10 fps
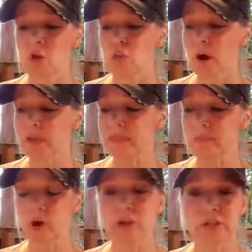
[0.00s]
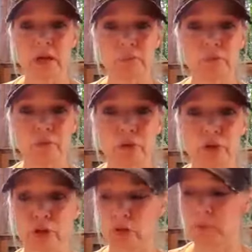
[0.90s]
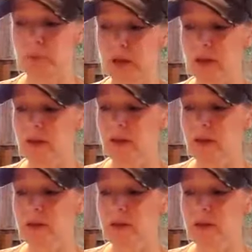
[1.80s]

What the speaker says: write them all down before you go to bed.